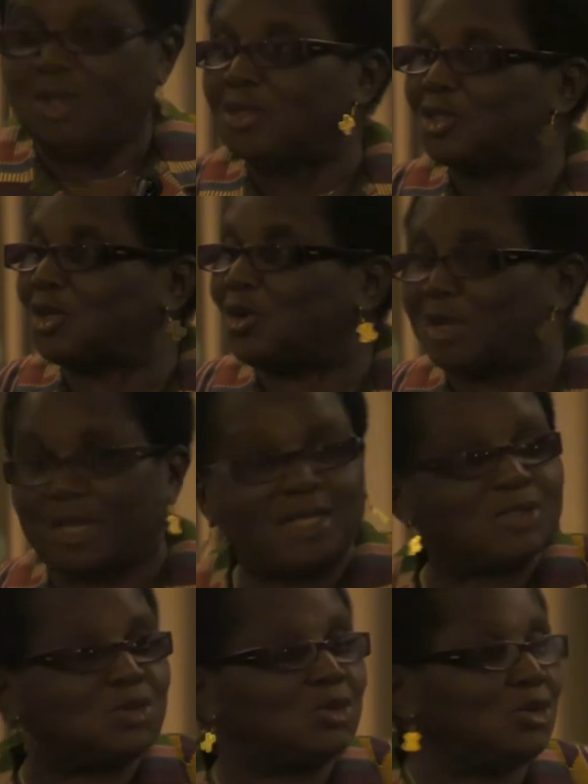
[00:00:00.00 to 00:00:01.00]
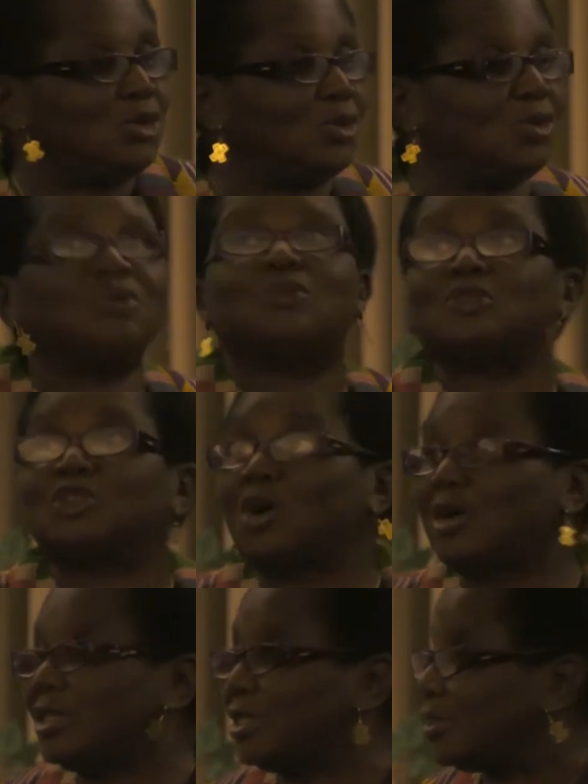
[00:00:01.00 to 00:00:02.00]
So here's to you,
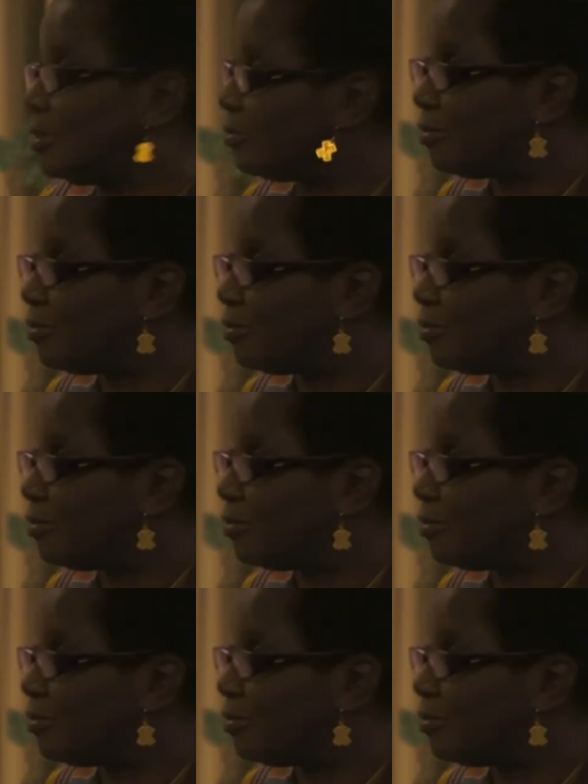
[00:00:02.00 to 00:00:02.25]
Joyce,